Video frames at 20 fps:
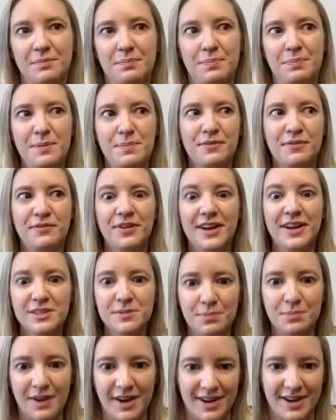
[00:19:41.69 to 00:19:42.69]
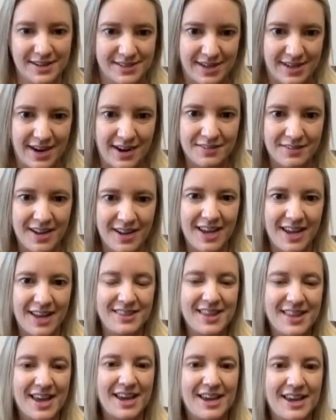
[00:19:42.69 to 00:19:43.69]
People forget to break it down,
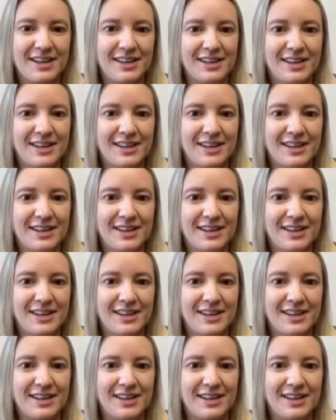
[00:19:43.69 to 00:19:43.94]
and they